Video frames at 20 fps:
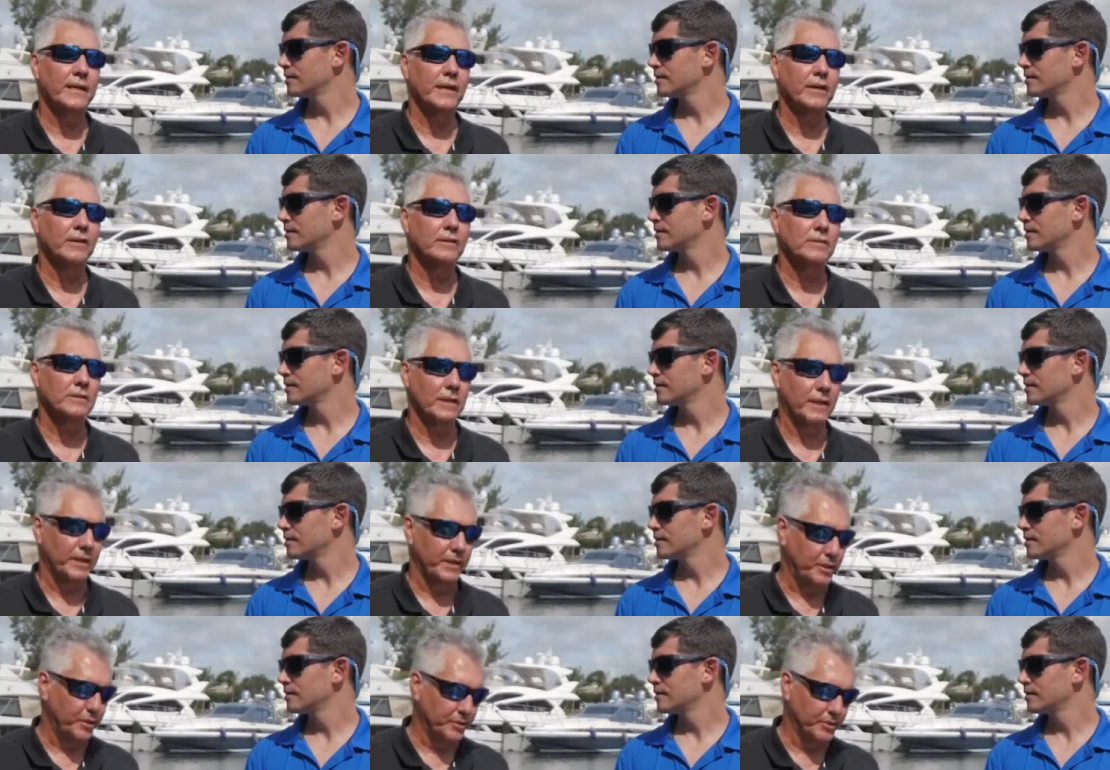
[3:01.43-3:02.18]
Speaker 1: here
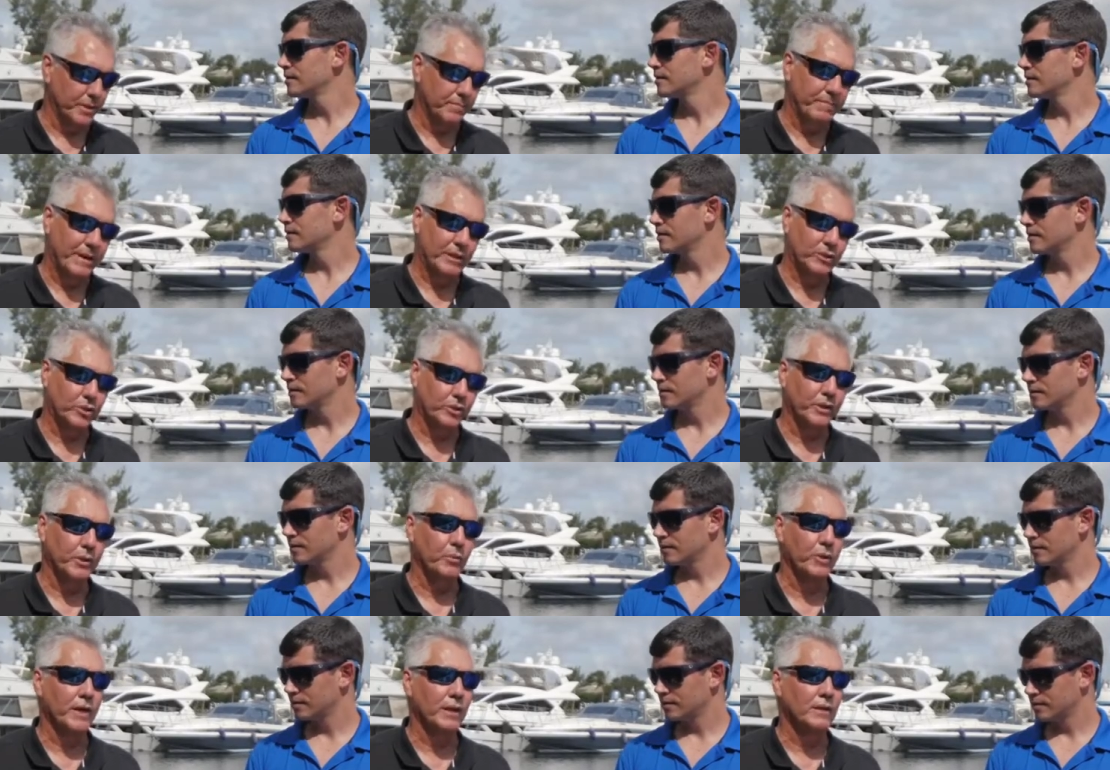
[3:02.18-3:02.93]
and use the
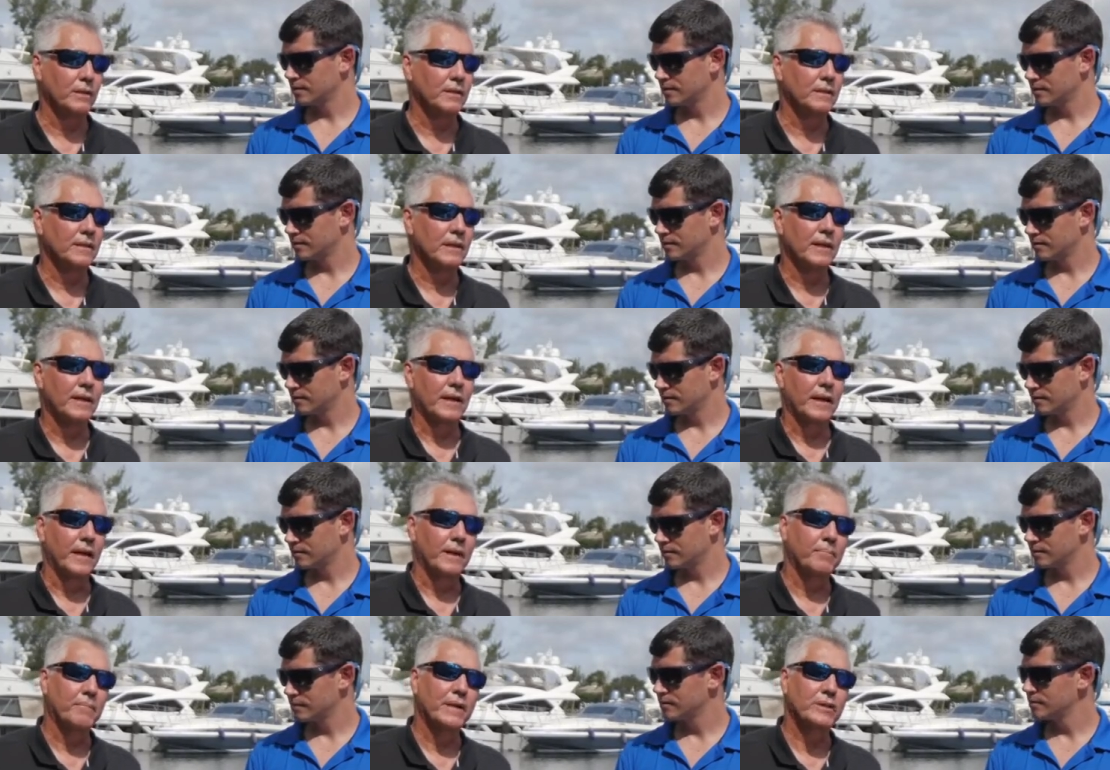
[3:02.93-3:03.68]
measuring wheel
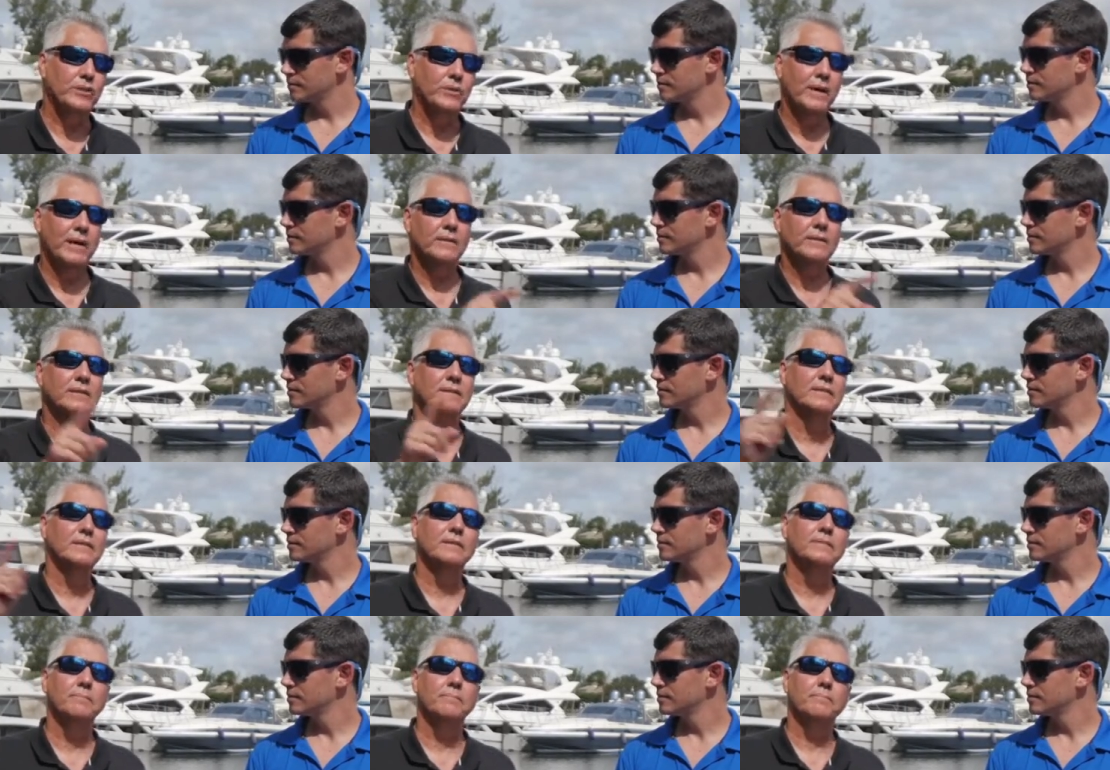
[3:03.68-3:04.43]
and measure out the
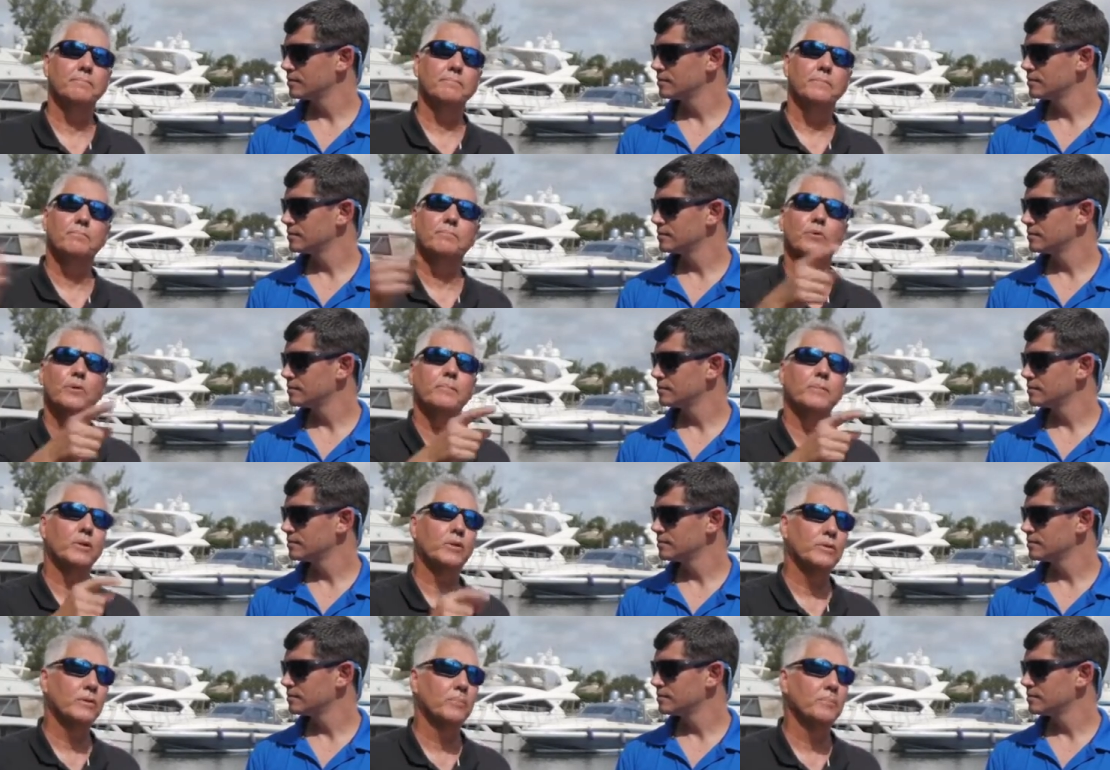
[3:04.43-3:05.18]

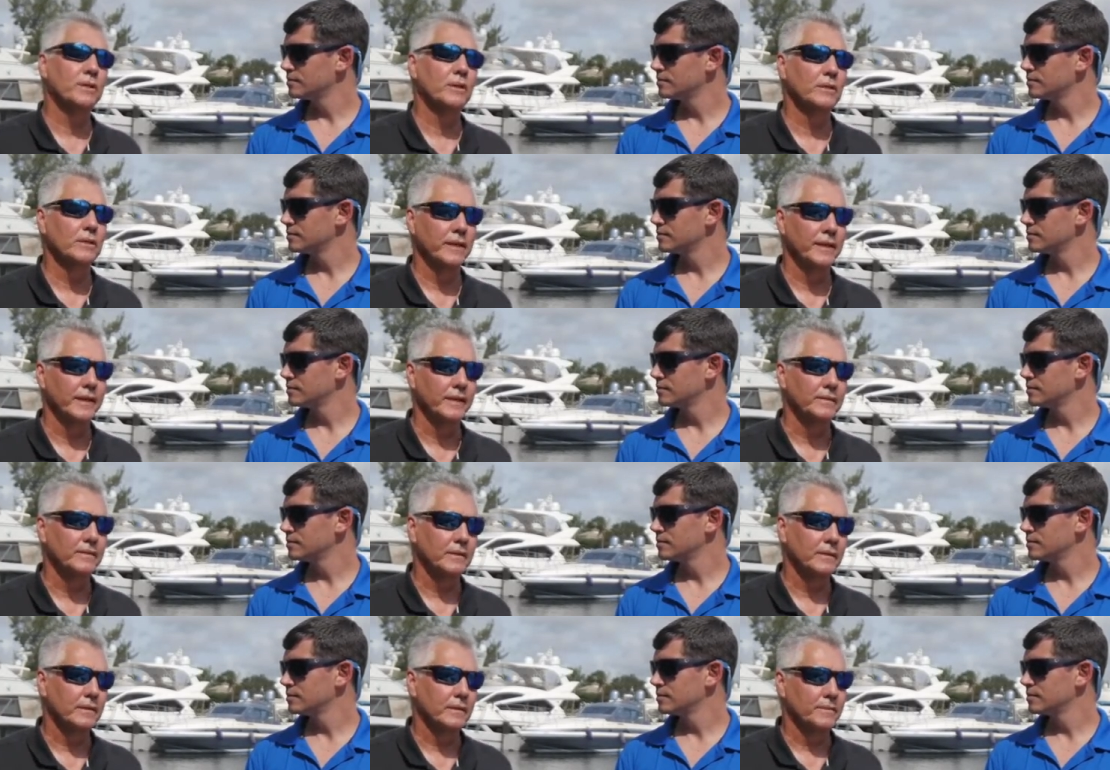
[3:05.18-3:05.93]
perimeter of the building.
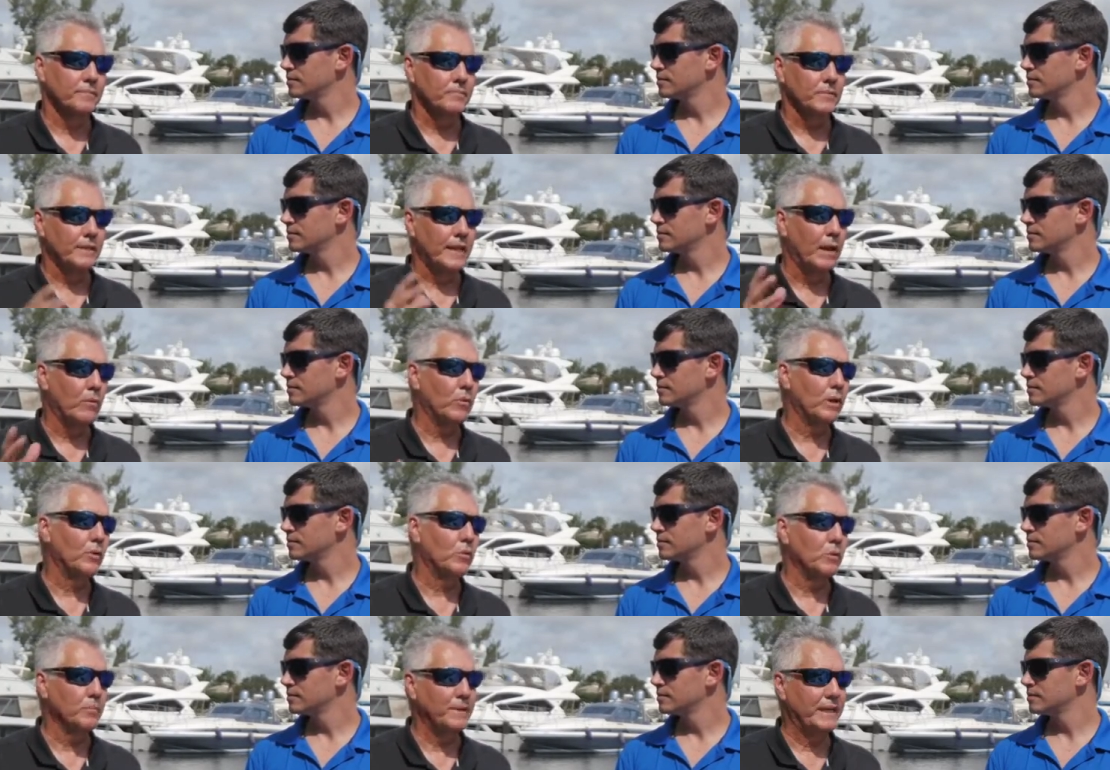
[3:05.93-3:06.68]
That
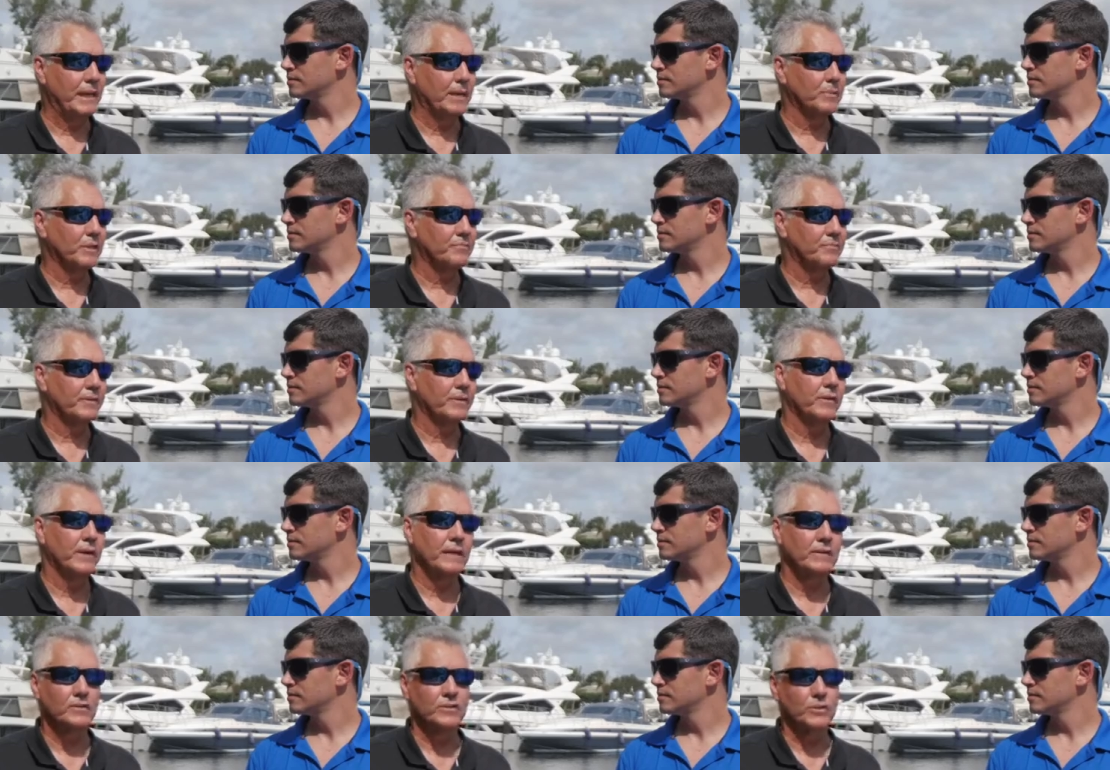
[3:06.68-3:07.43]
way we'll be able to figure
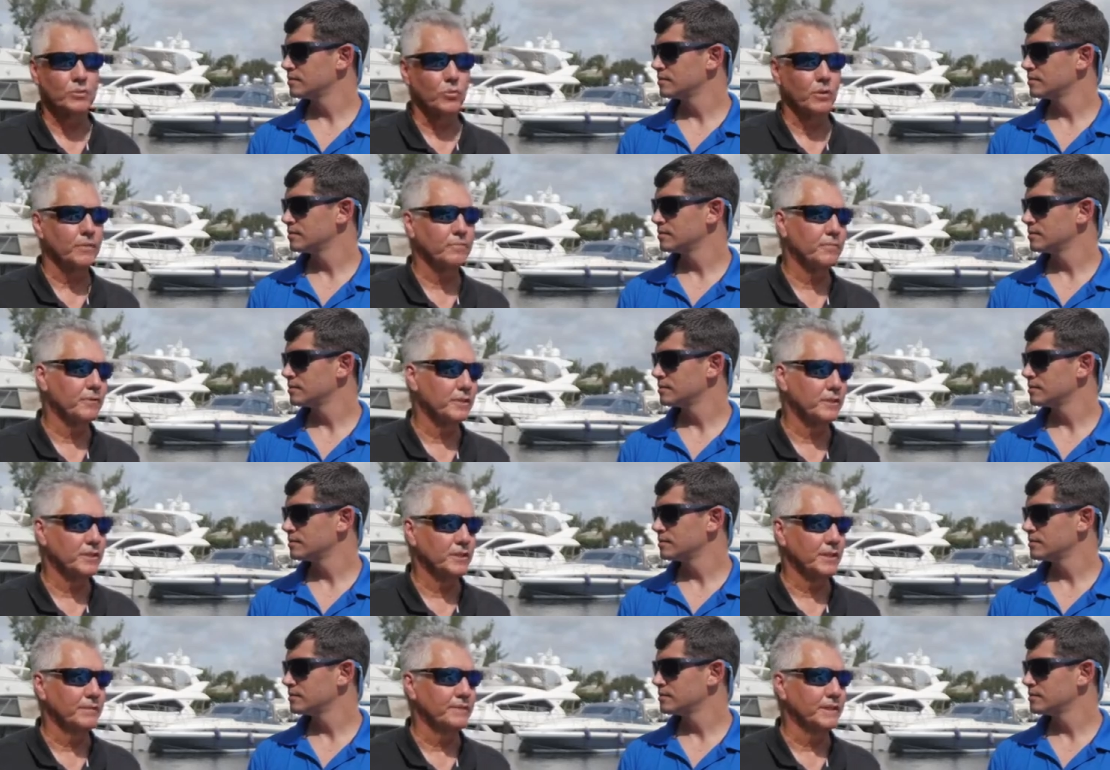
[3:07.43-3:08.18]
out the square
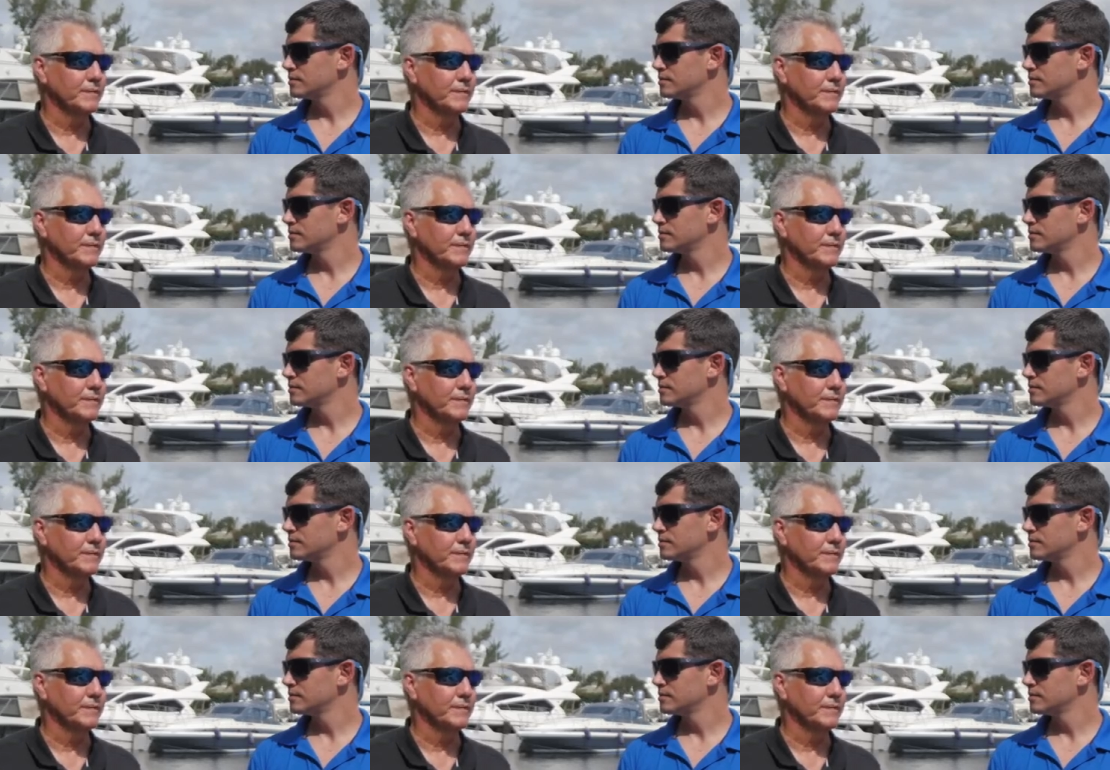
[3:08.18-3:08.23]
footage of